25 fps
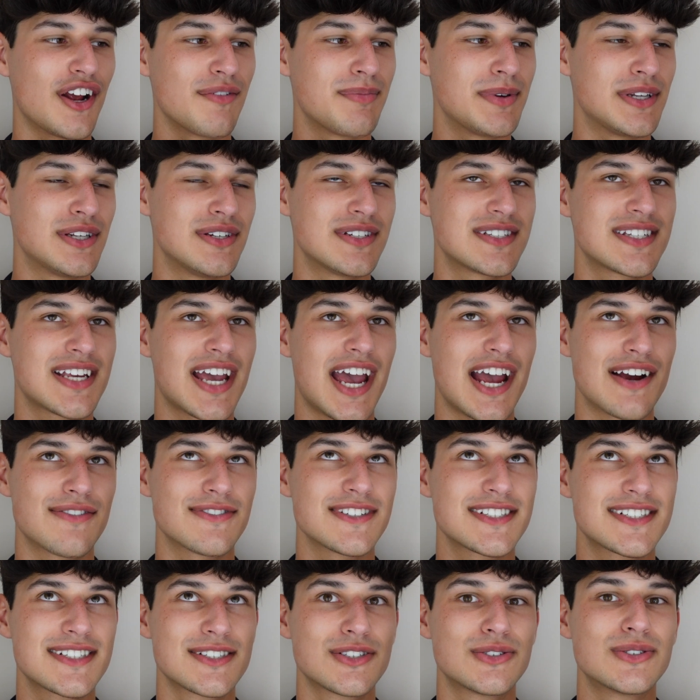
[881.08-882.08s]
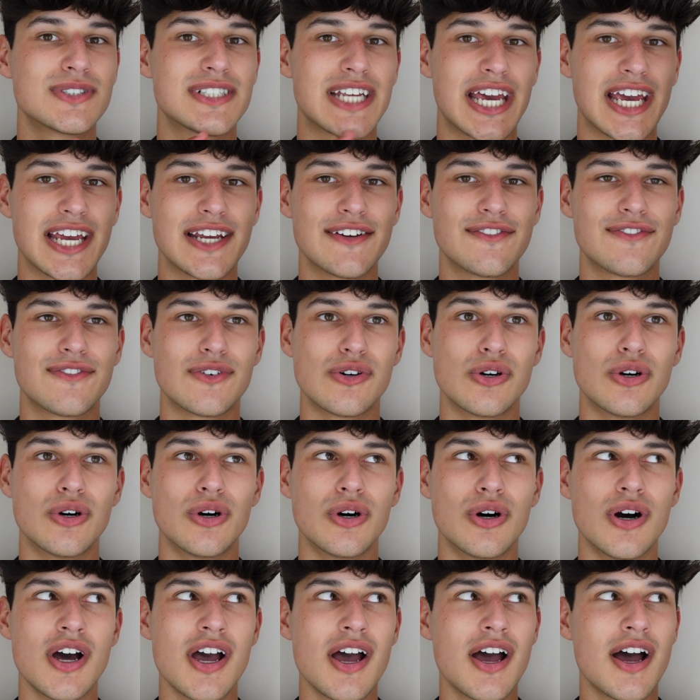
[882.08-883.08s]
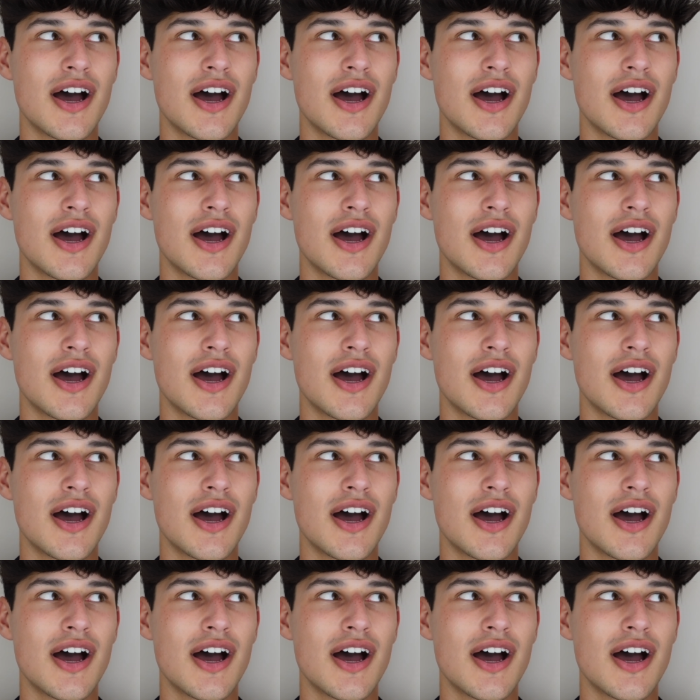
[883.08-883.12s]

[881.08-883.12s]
I've been using it every single day for